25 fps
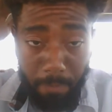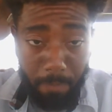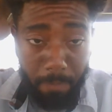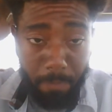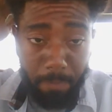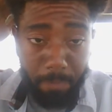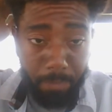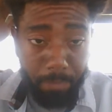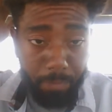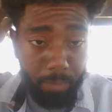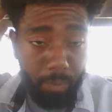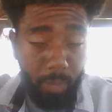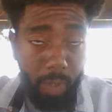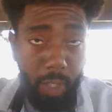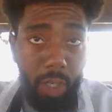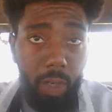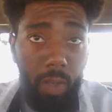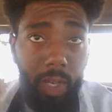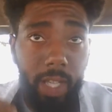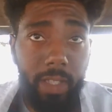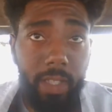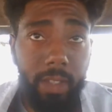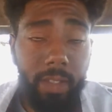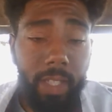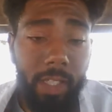you
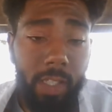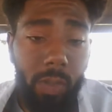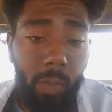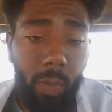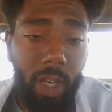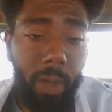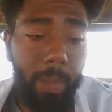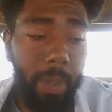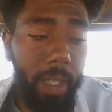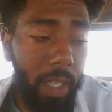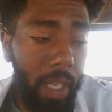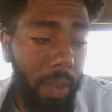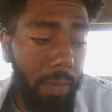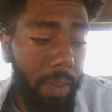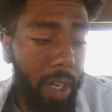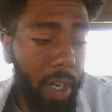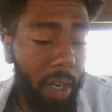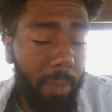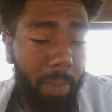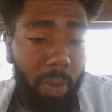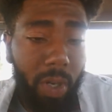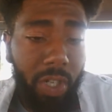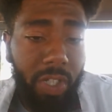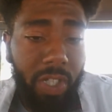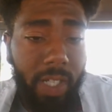know, like the things that we're going to be loving
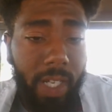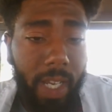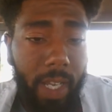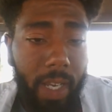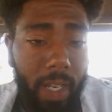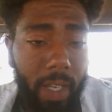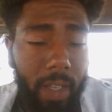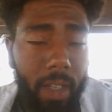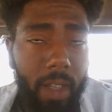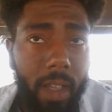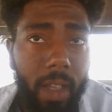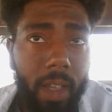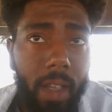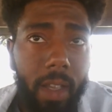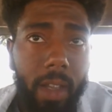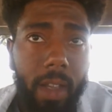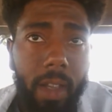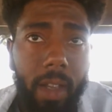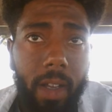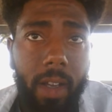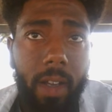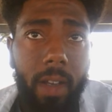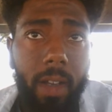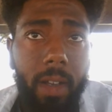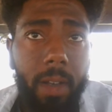and appreciating,
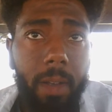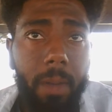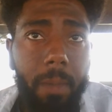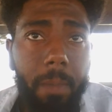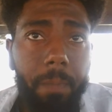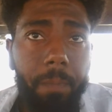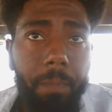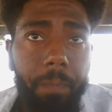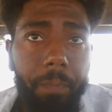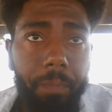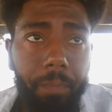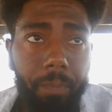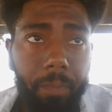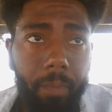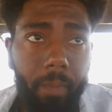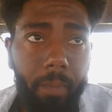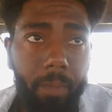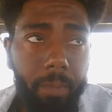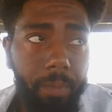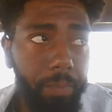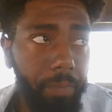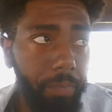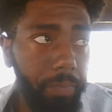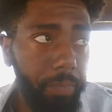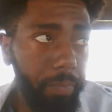um,
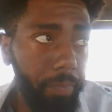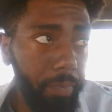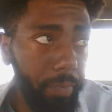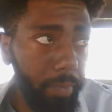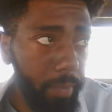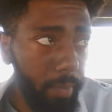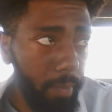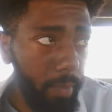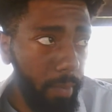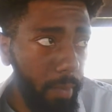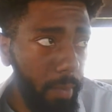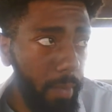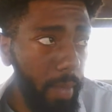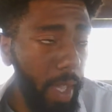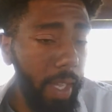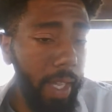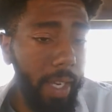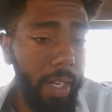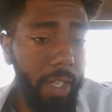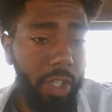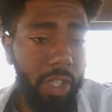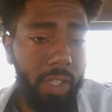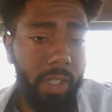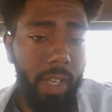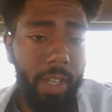
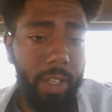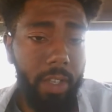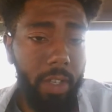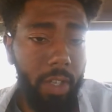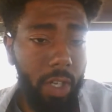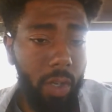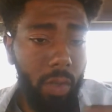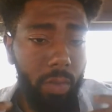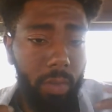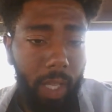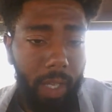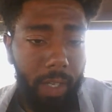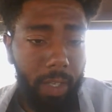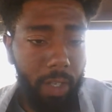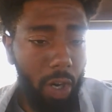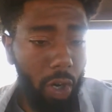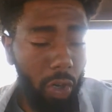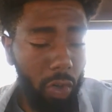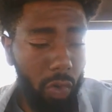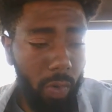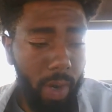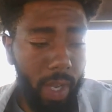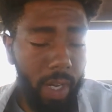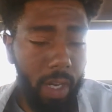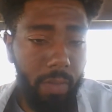and just like you know, like
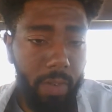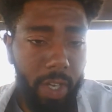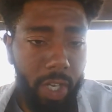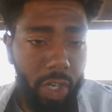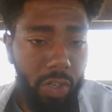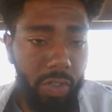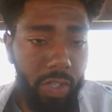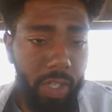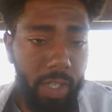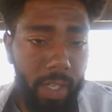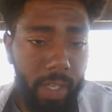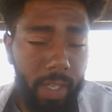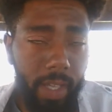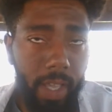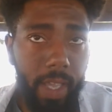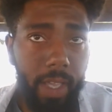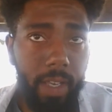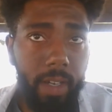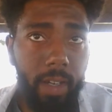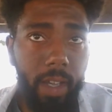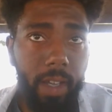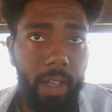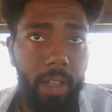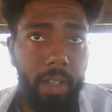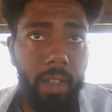our creative energy
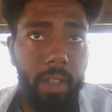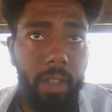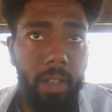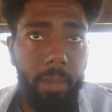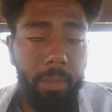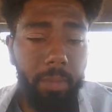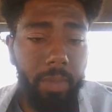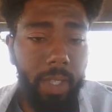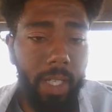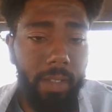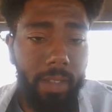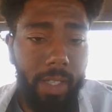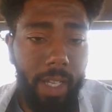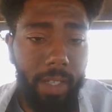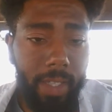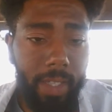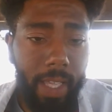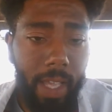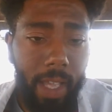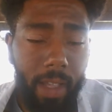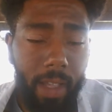and like um, things like